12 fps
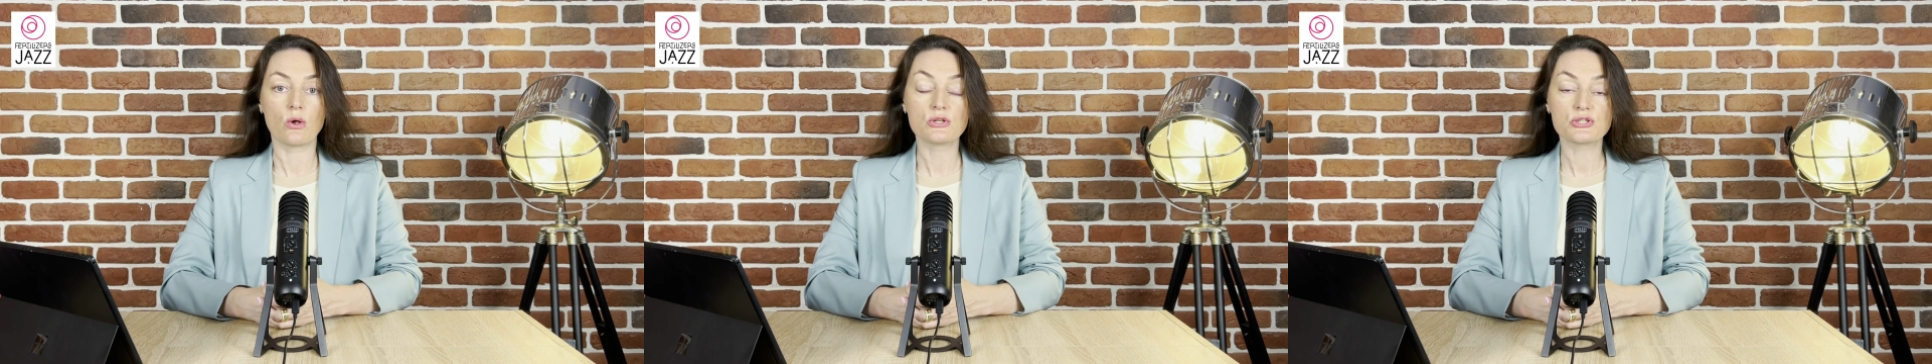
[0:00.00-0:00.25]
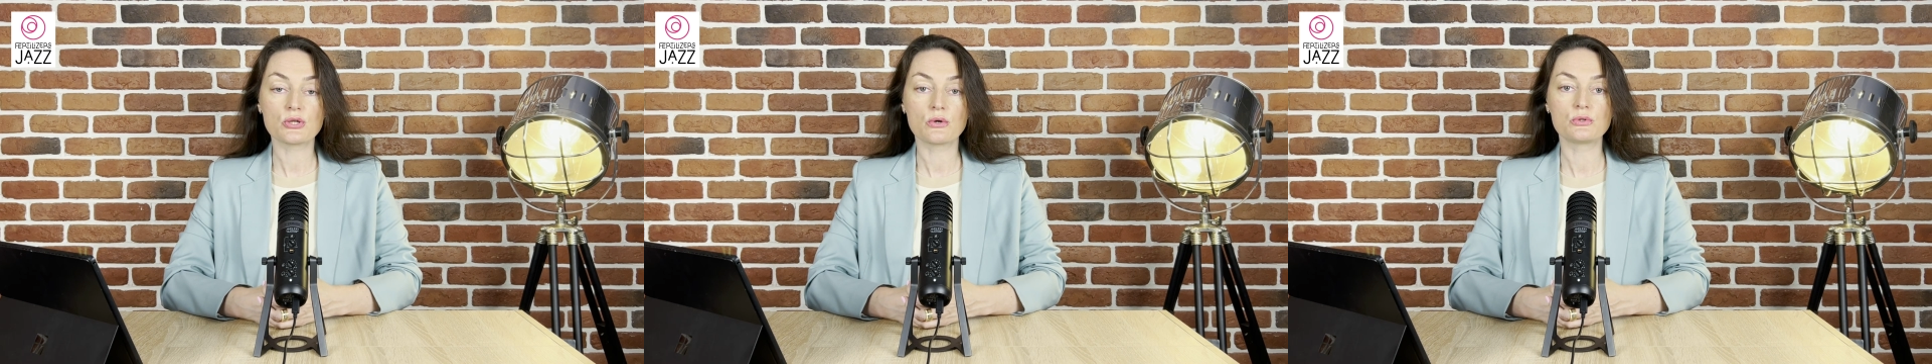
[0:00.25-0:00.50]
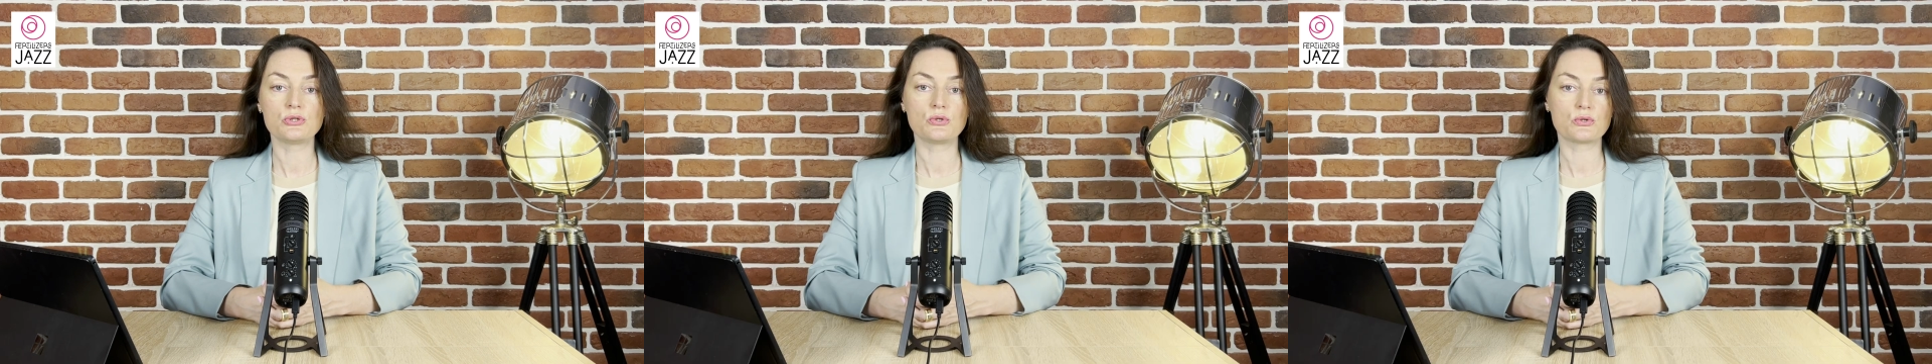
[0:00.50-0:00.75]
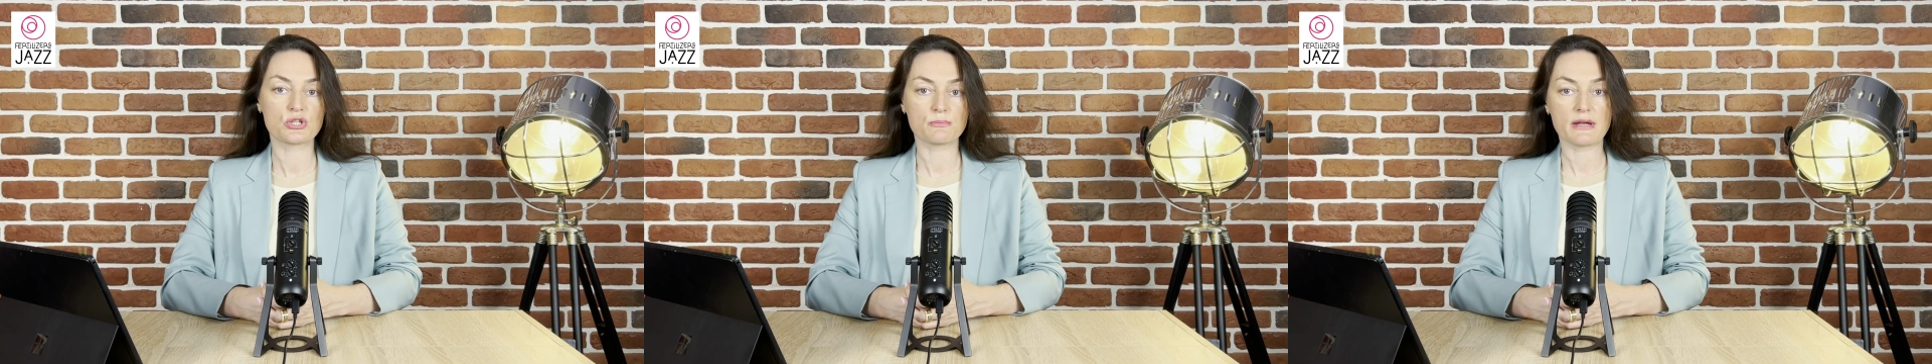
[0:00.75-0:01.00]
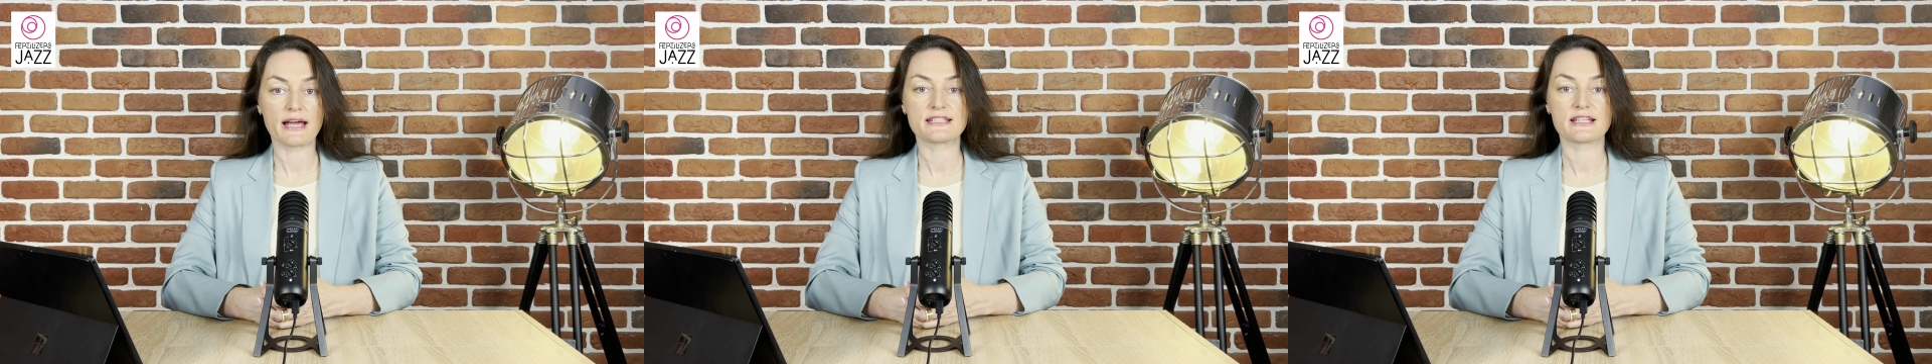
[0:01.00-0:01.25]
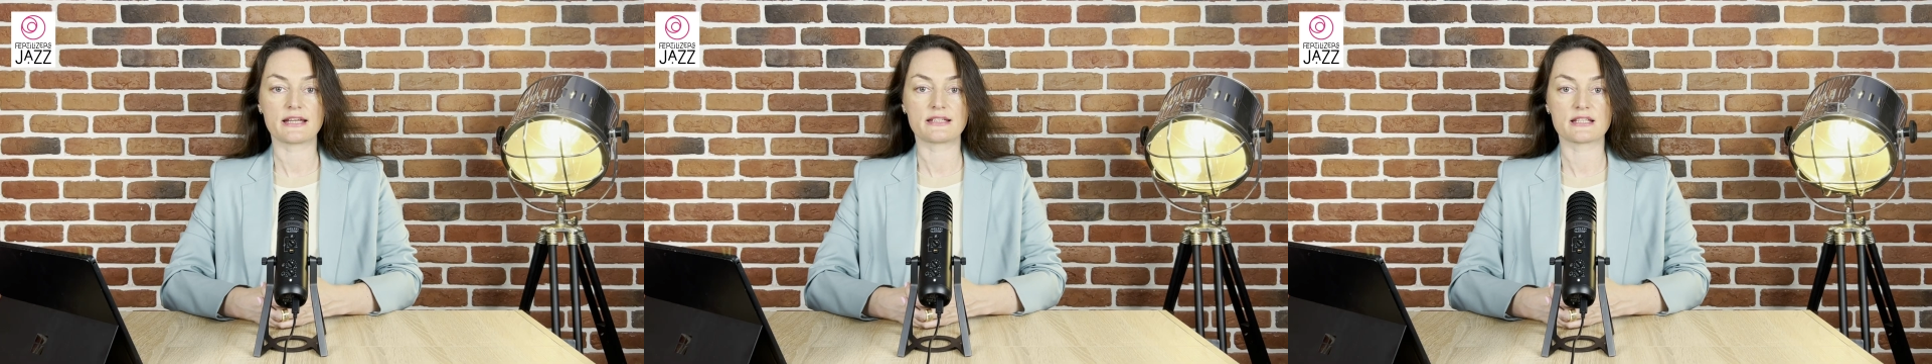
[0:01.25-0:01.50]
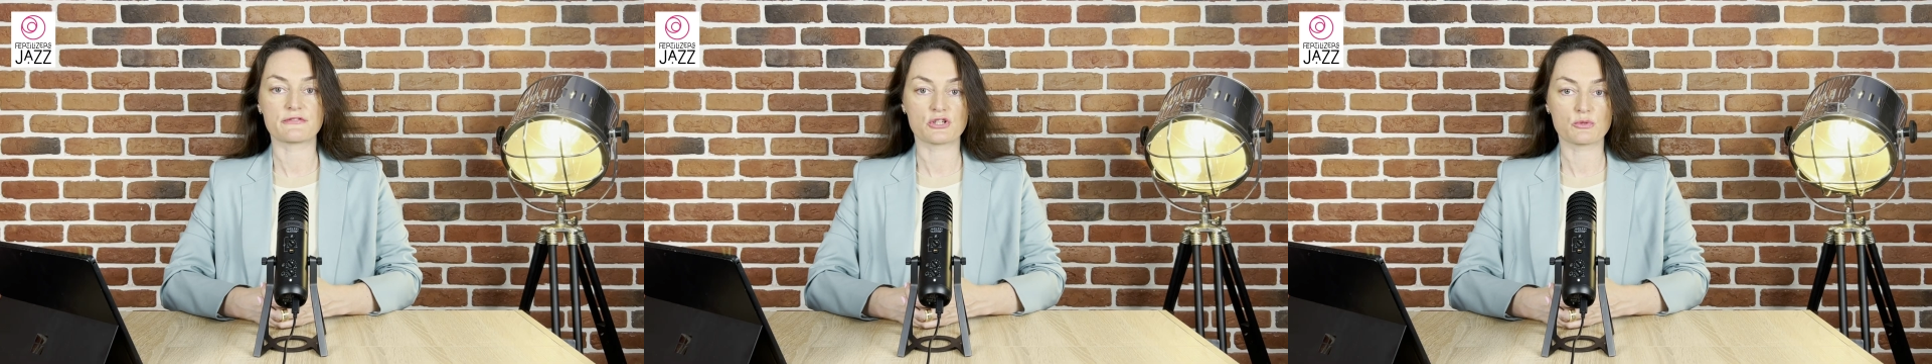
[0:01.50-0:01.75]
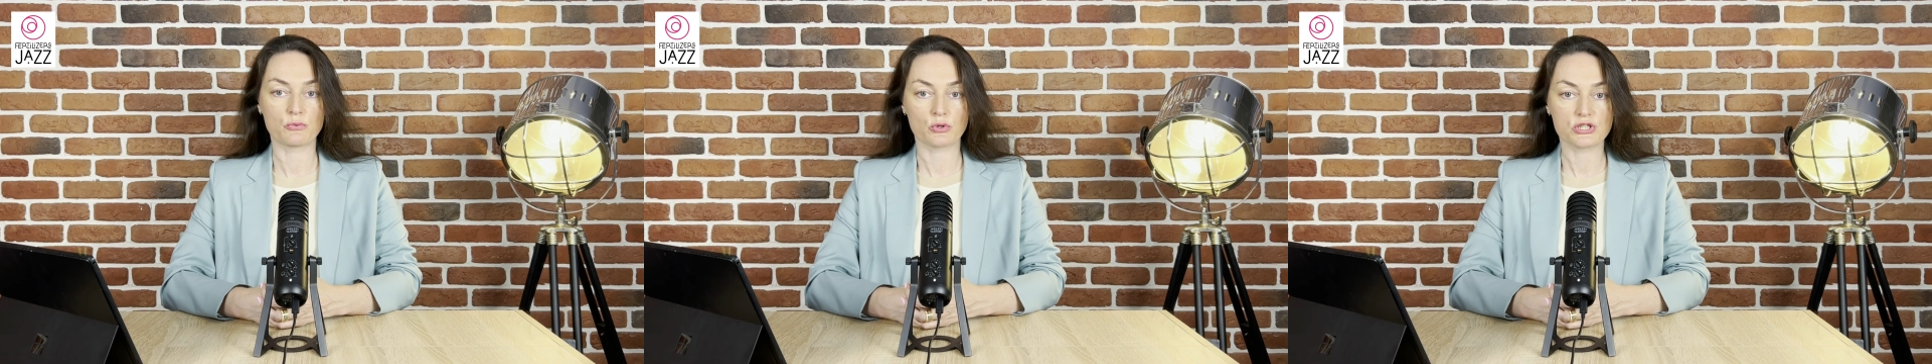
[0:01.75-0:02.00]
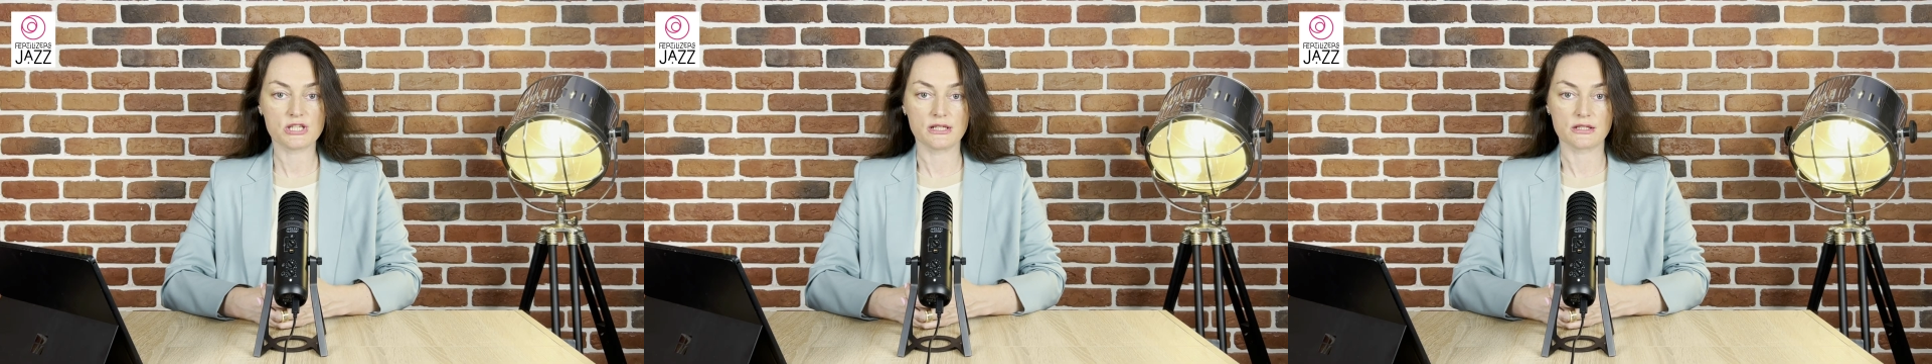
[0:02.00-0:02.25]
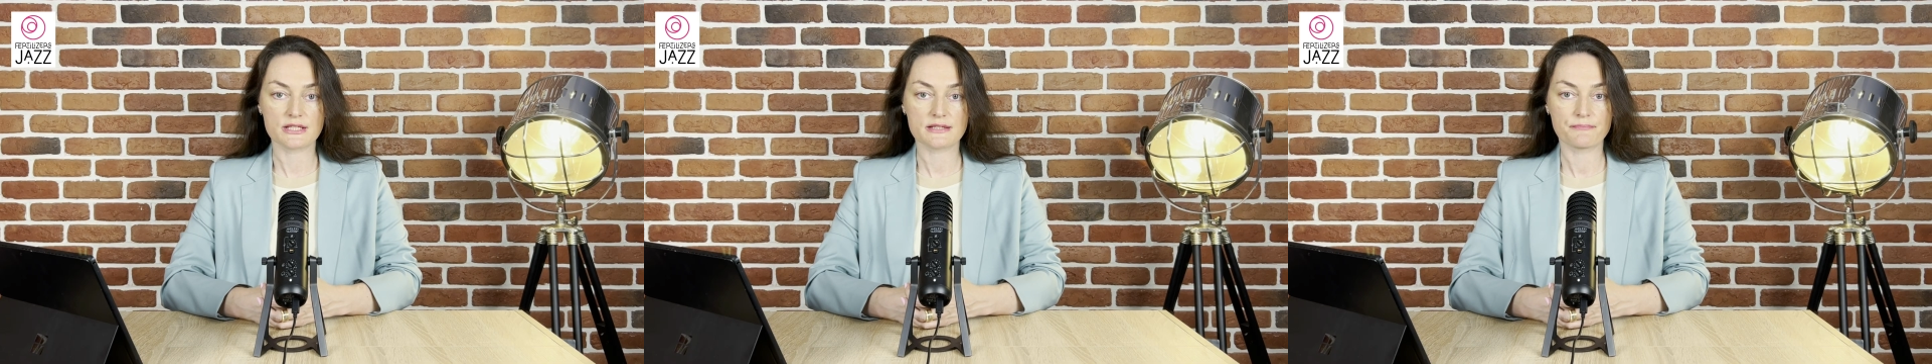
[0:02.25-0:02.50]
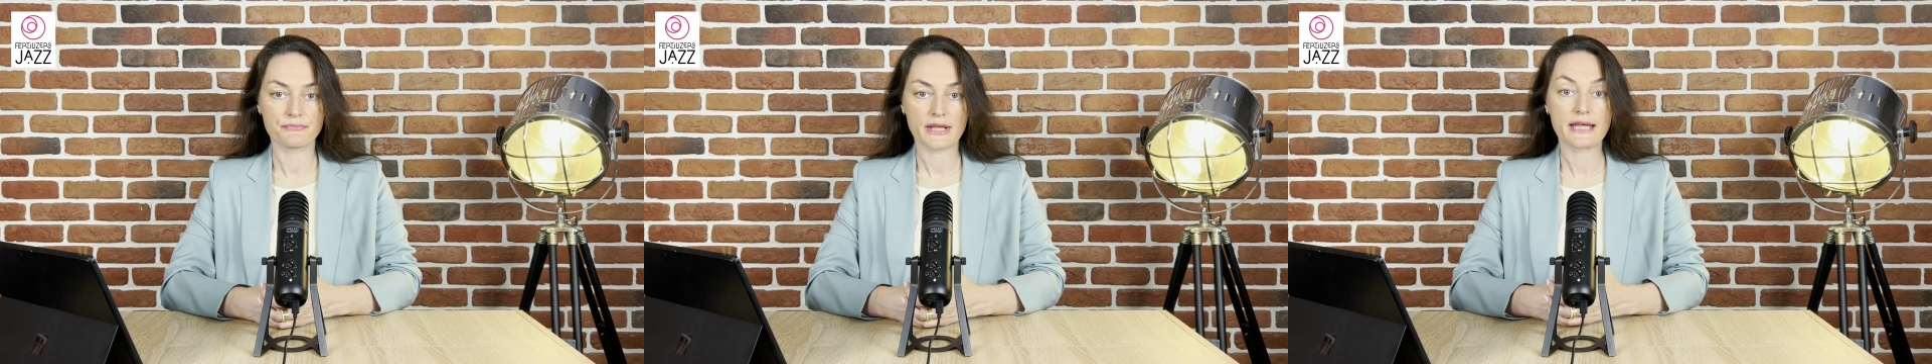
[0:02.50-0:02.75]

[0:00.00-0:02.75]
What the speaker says: also due to supply tightness for spot deals,